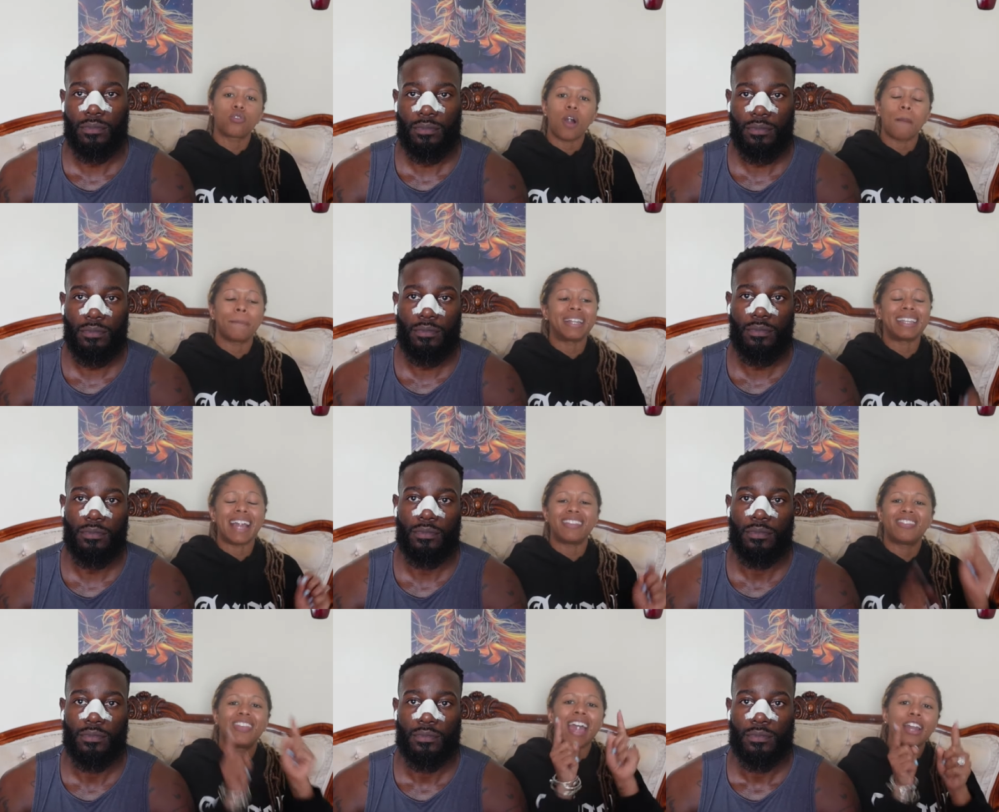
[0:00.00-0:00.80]
Speaker 1: but yet
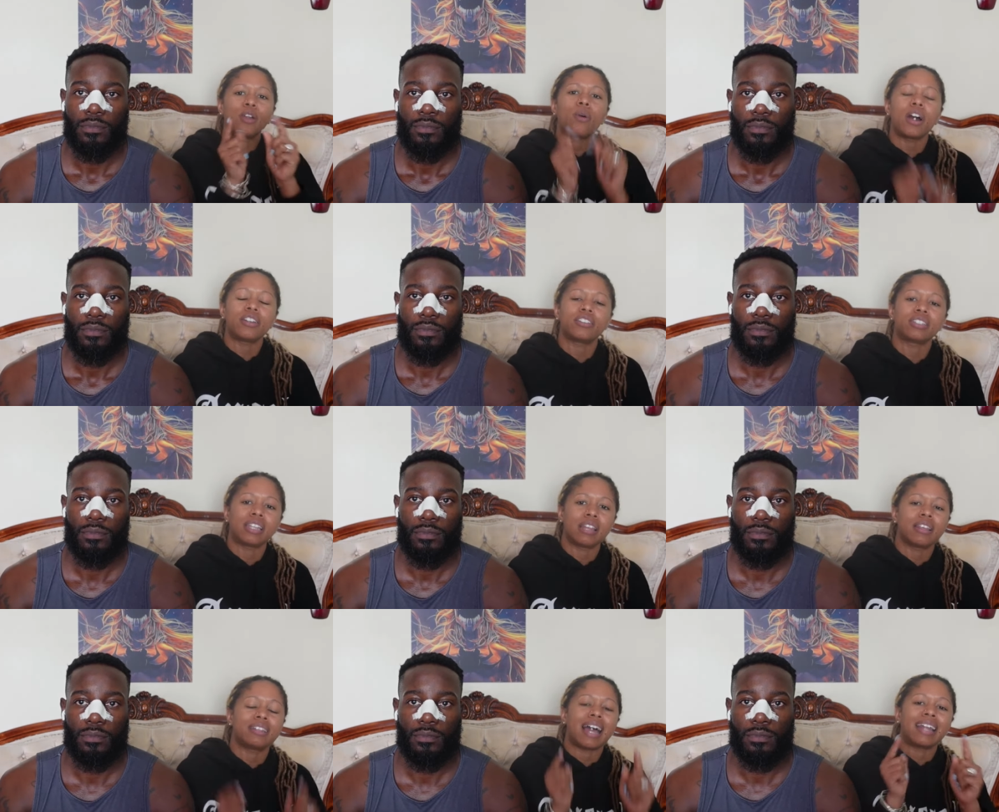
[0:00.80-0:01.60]
they don't understand the
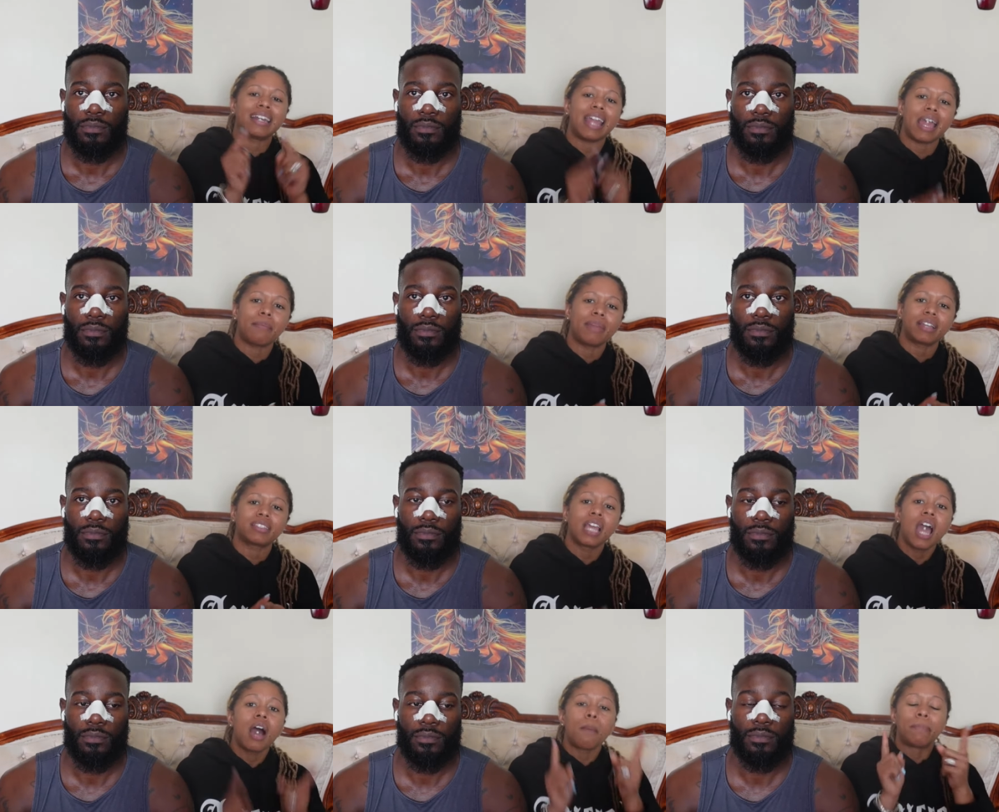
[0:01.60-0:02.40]
dynamics
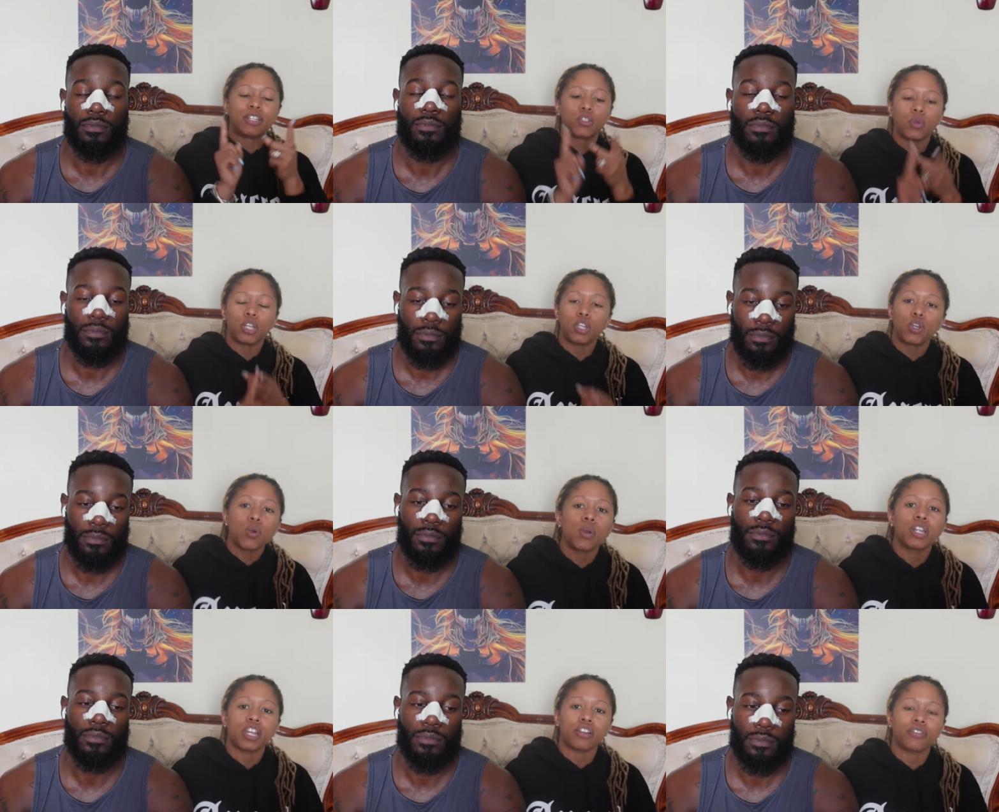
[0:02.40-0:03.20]
between you and
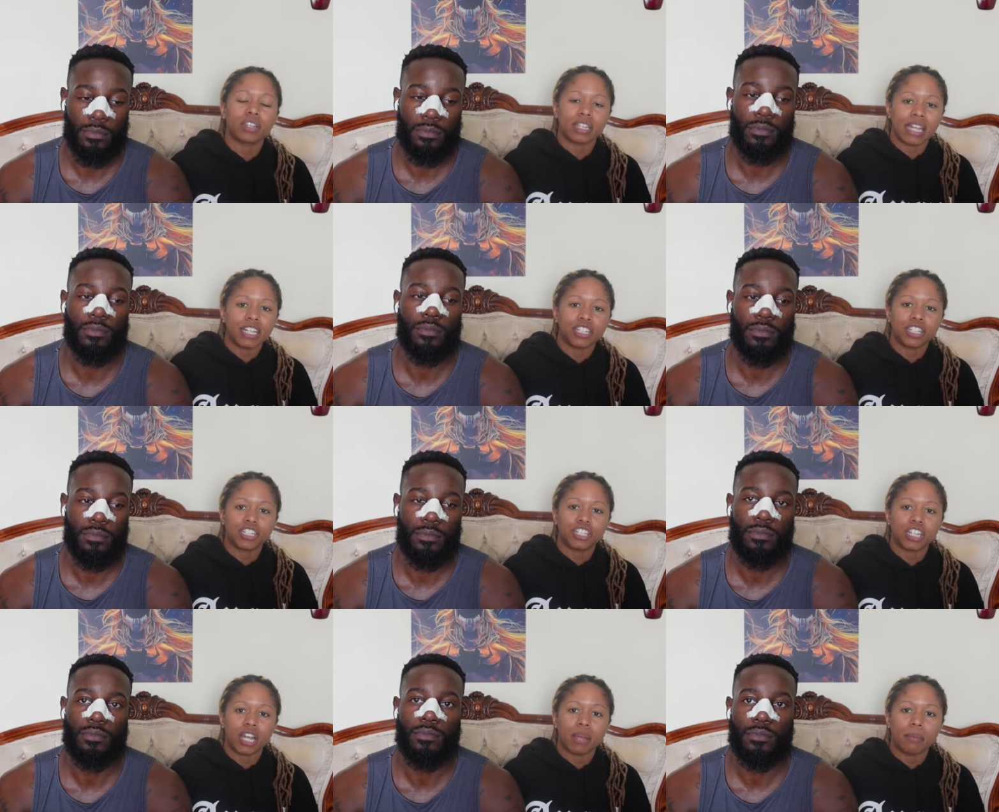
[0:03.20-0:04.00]
your
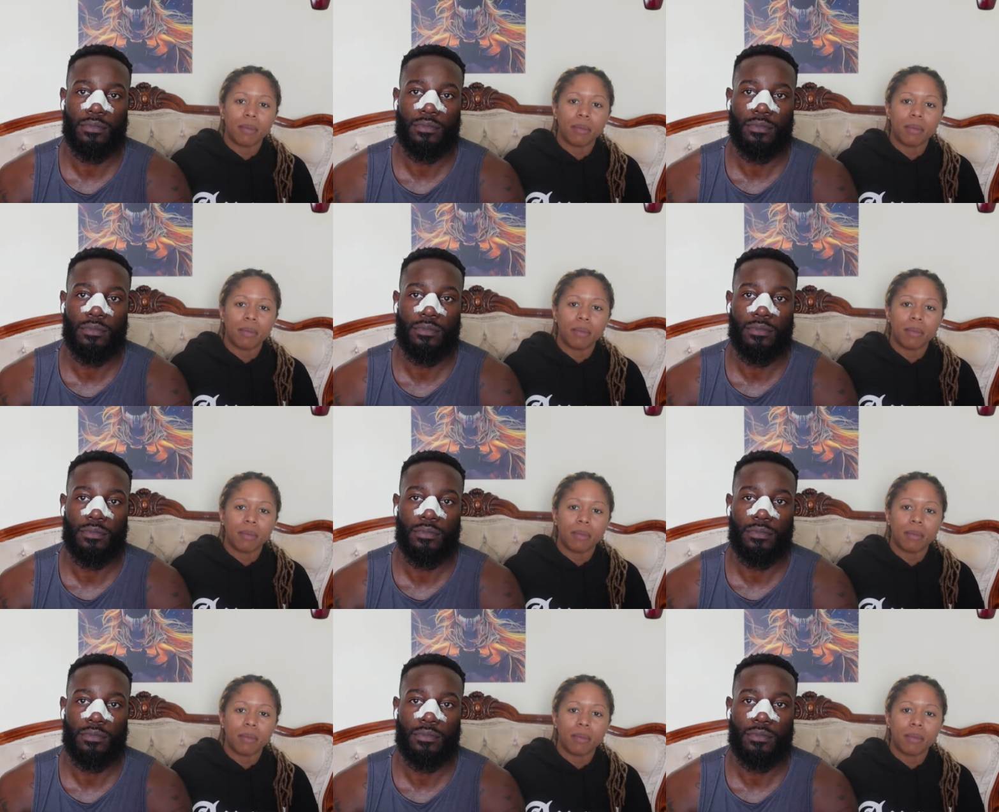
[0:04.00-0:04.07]
relationship,